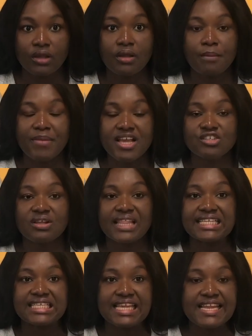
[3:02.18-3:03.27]
make sure that
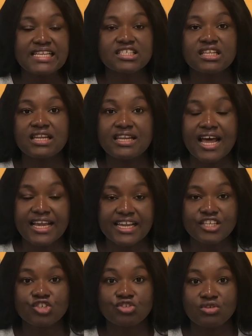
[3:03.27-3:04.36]
each
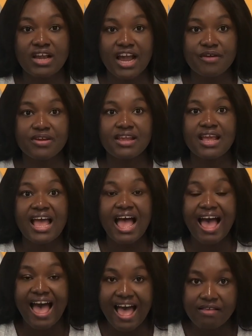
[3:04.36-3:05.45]
luggage you carry
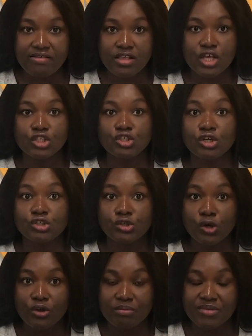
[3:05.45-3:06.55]
has your
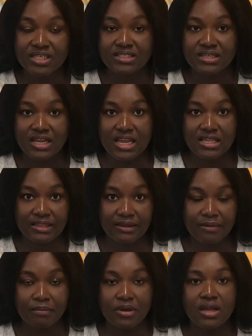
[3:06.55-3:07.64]
document in them.
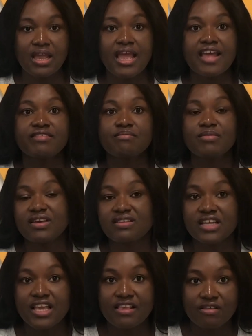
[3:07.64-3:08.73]
It makes it
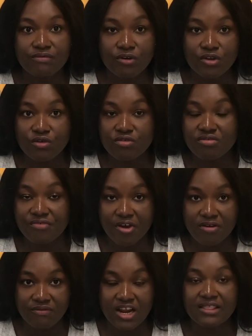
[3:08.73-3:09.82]
easy for you to
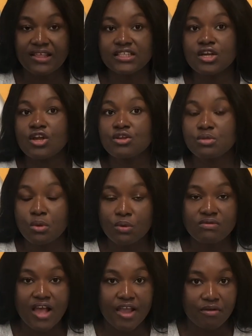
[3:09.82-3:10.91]
verify that those
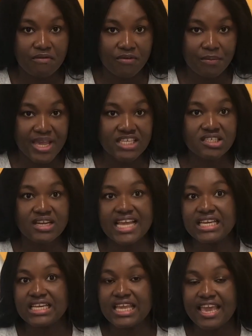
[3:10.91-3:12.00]
are your information, and in
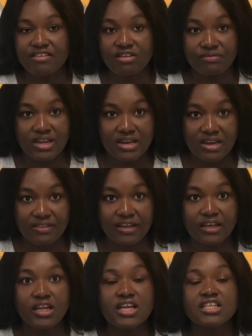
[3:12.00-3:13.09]
case of anything,
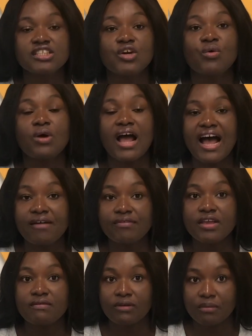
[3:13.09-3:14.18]
they will have
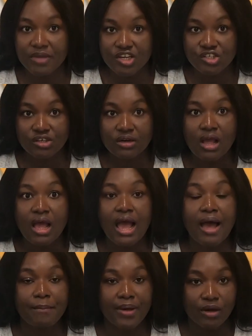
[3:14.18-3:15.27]
information
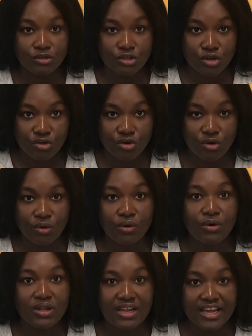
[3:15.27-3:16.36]
about your
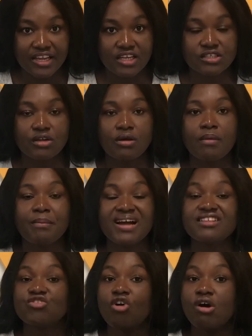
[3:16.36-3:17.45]
luggage. But
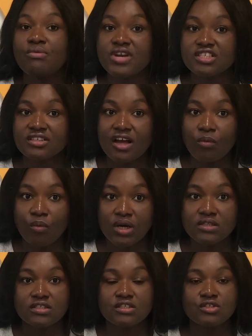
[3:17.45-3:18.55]
the original
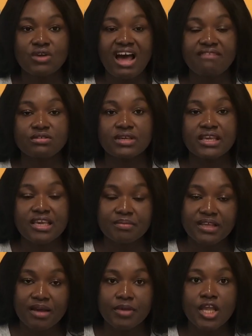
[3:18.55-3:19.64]
ones, you have to keep
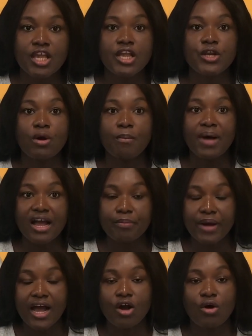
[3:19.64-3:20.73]
them in your
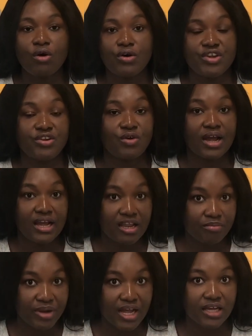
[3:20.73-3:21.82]
backpack or in your
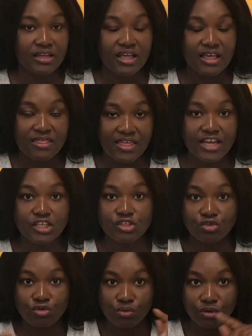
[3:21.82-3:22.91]
handbag that
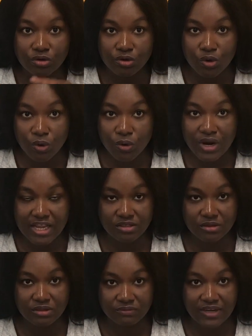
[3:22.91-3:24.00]
you would go into the
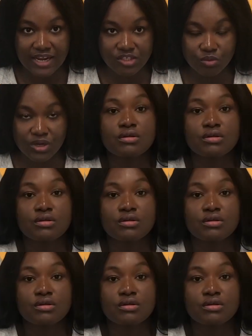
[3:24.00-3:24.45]
flight with.